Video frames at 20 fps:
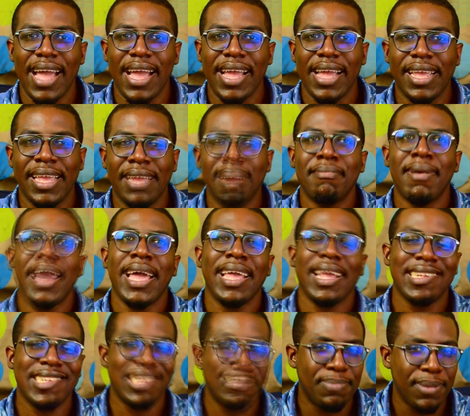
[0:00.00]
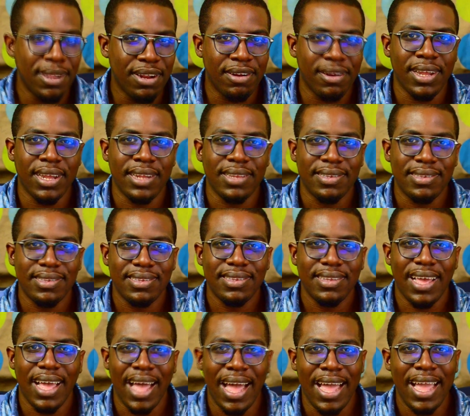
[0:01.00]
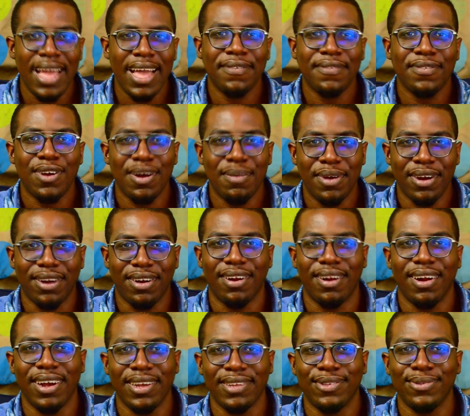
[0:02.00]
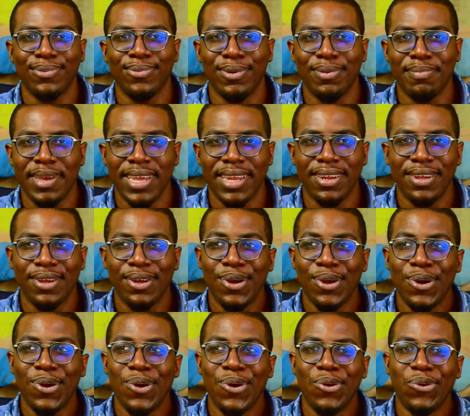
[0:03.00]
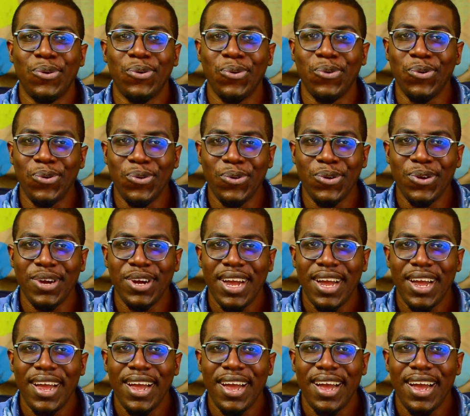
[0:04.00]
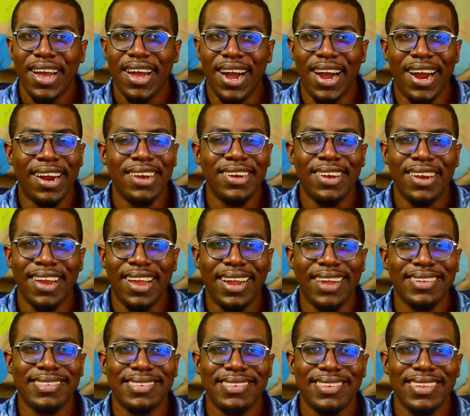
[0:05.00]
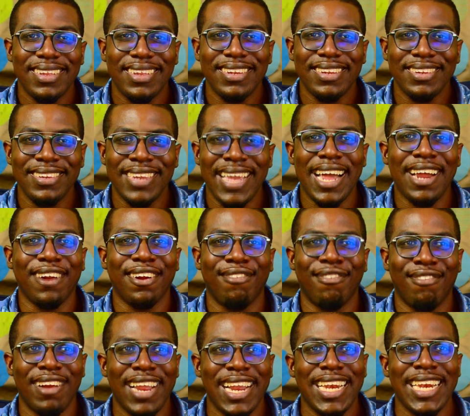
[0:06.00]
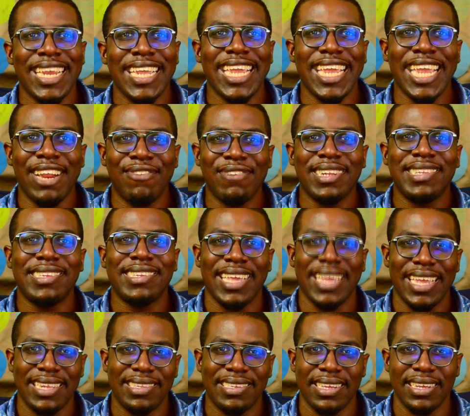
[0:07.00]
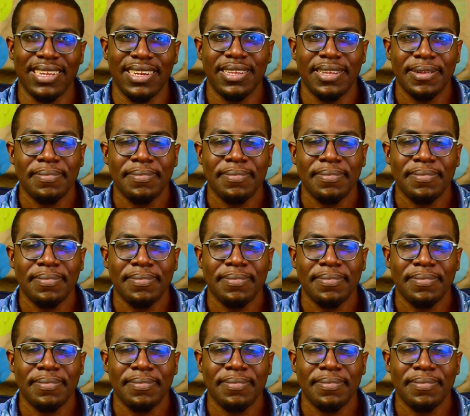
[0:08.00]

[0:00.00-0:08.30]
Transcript: In my experience, I have come across women who are not that greatly irritated